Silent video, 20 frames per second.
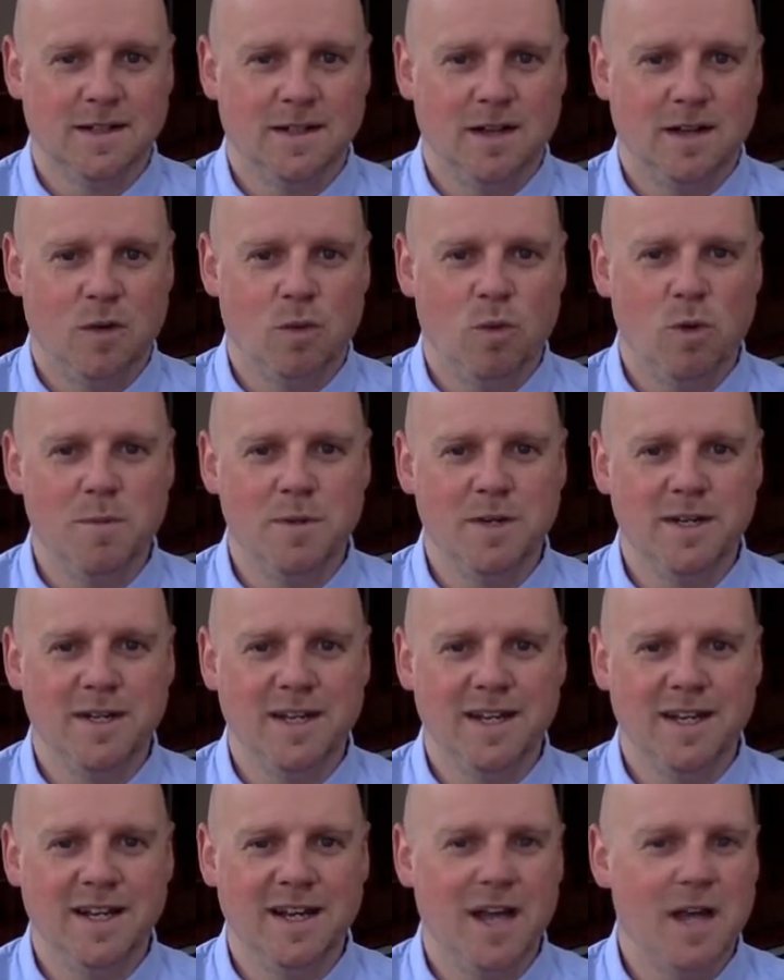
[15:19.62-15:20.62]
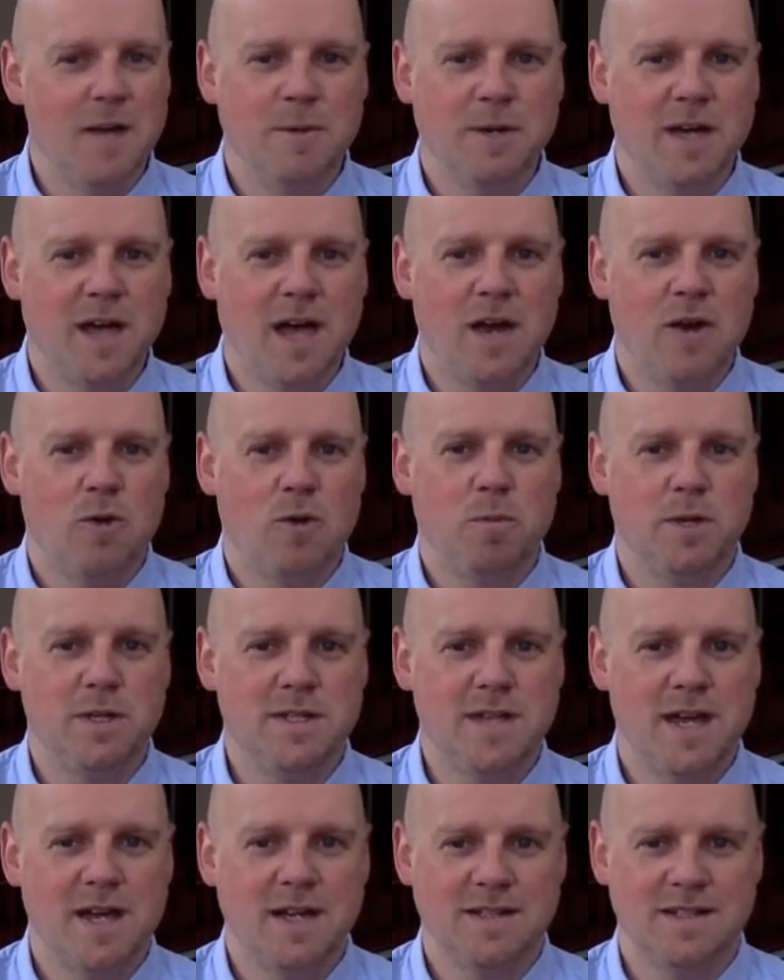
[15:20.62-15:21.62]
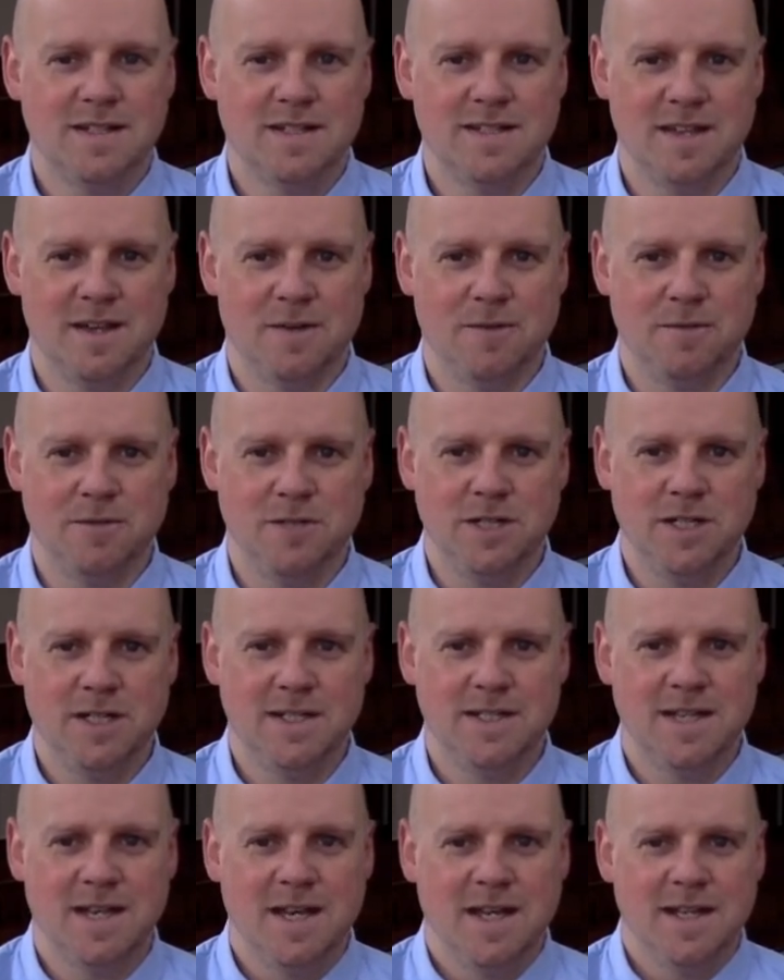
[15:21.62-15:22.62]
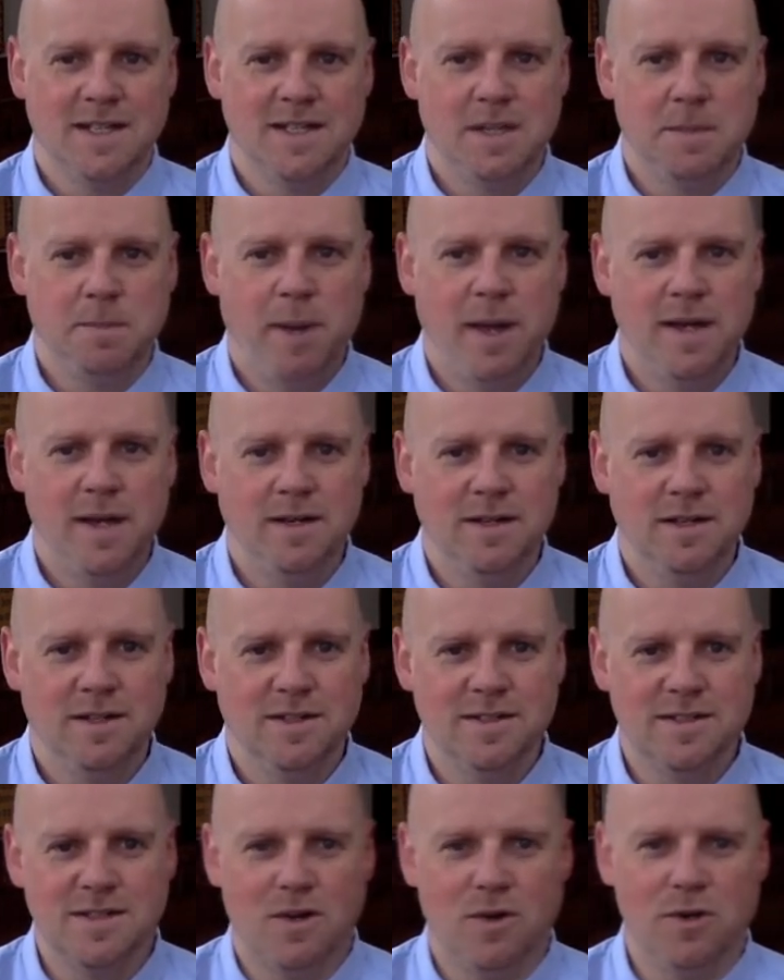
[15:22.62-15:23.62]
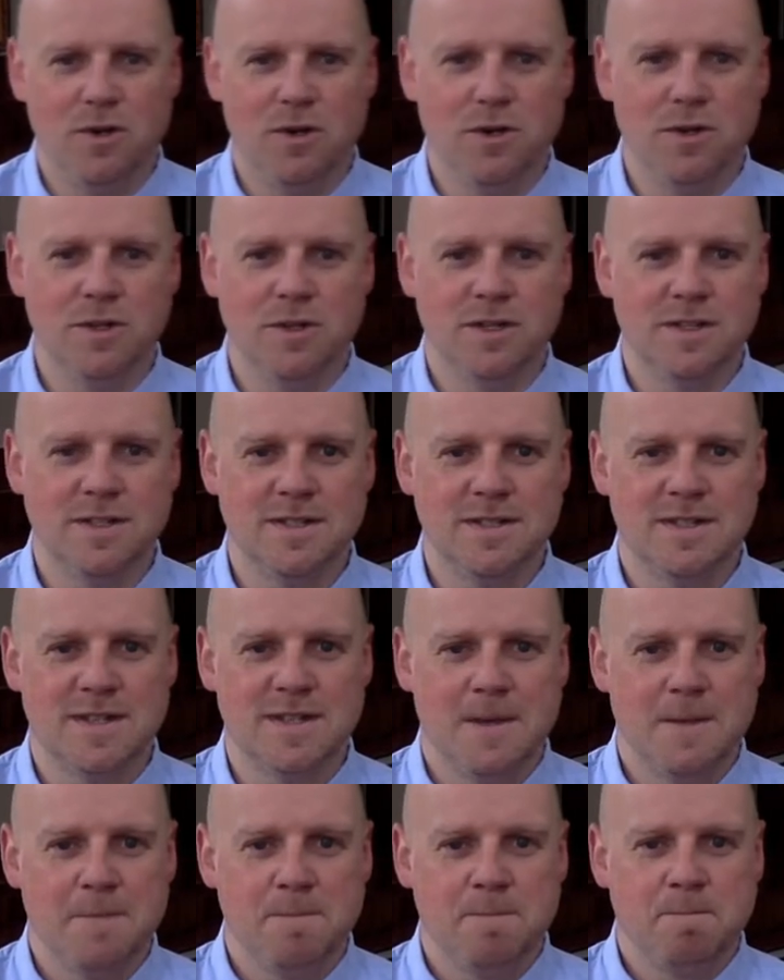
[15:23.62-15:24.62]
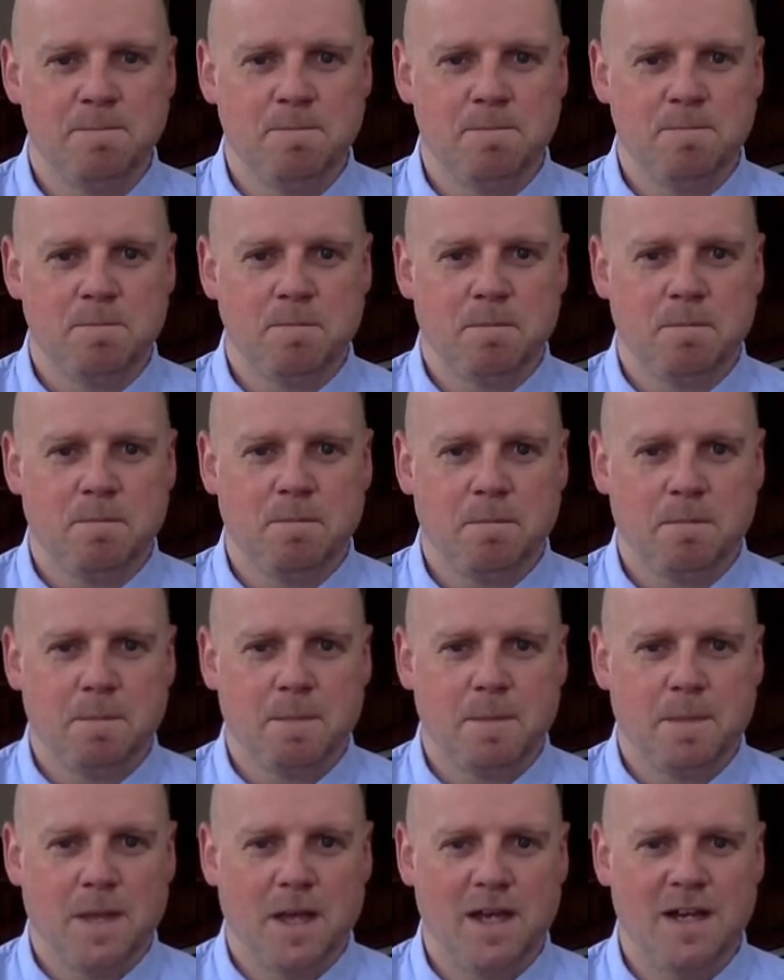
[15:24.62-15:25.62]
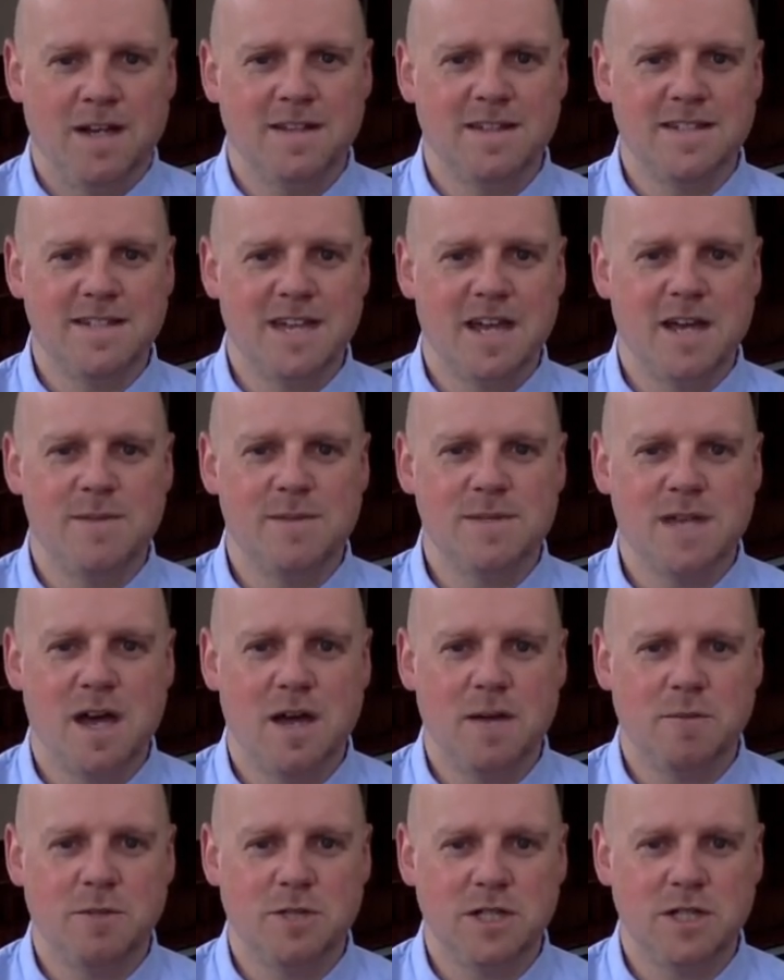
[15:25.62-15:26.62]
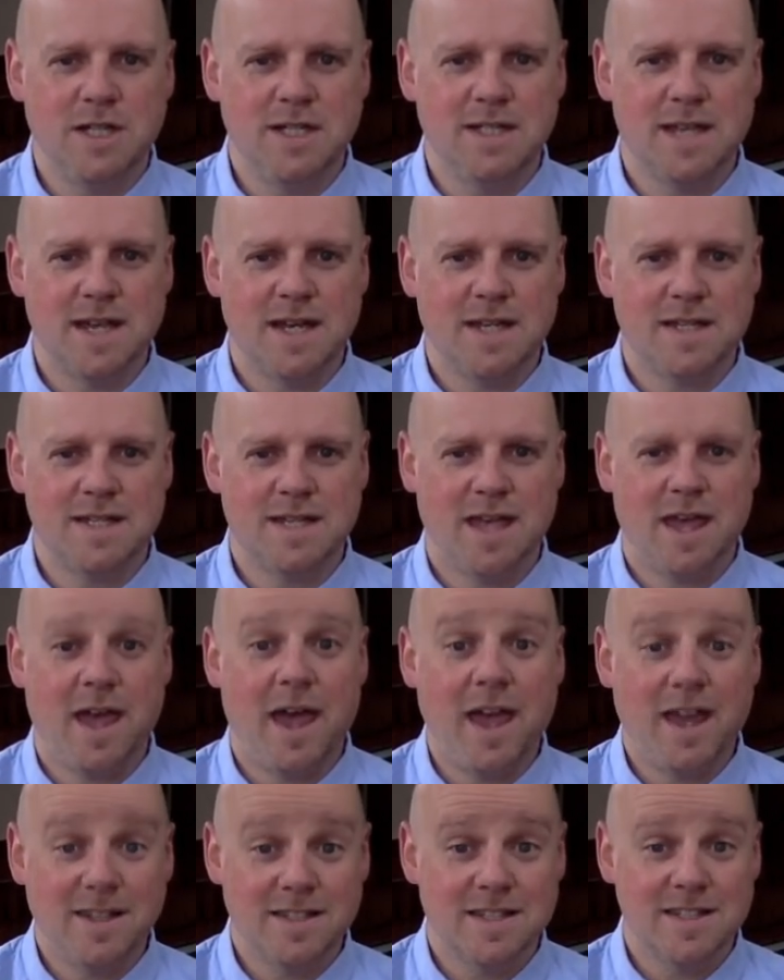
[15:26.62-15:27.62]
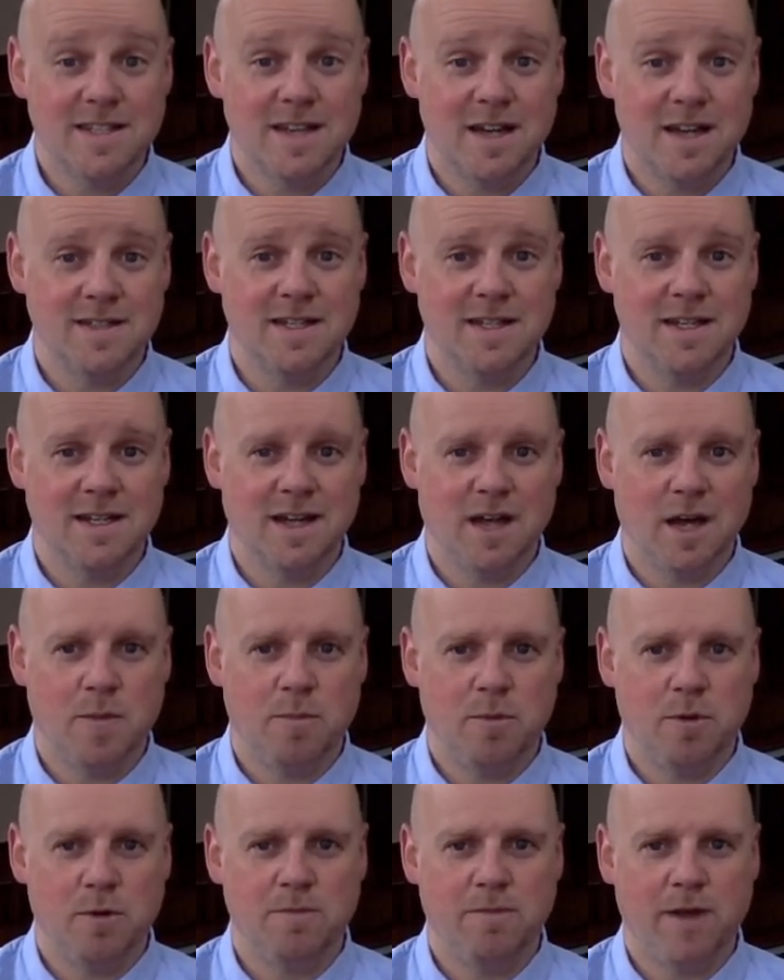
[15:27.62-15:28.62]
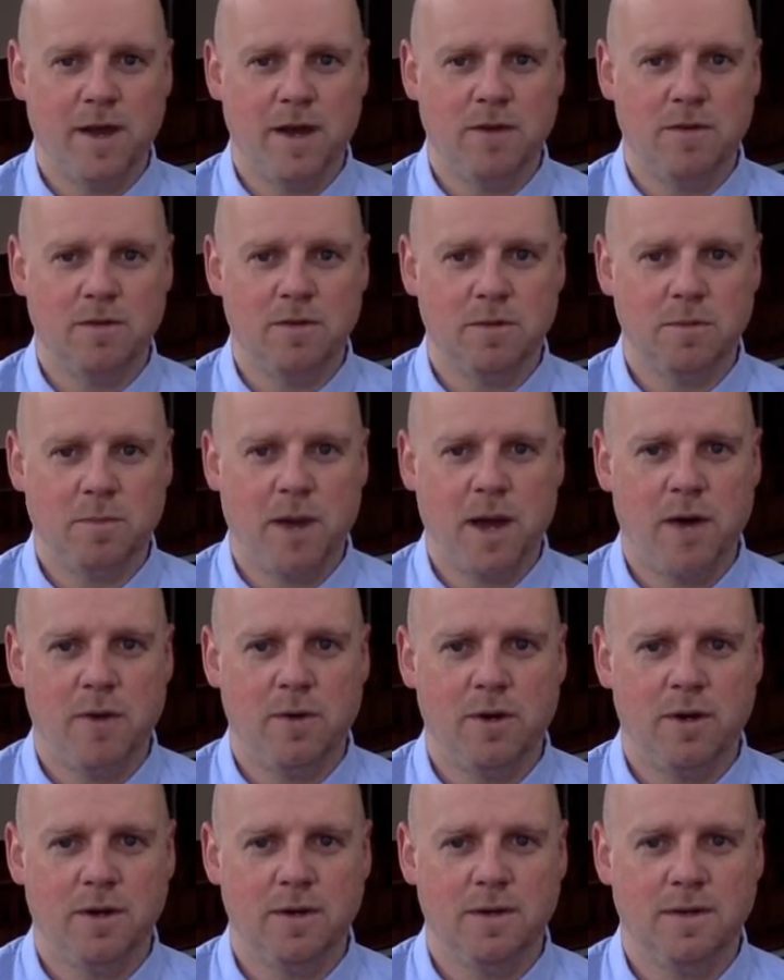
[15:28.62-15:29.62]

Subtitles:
A woman in labour cannot protect herself. She is dependent on others. And at the same time, she is exercising a profound power.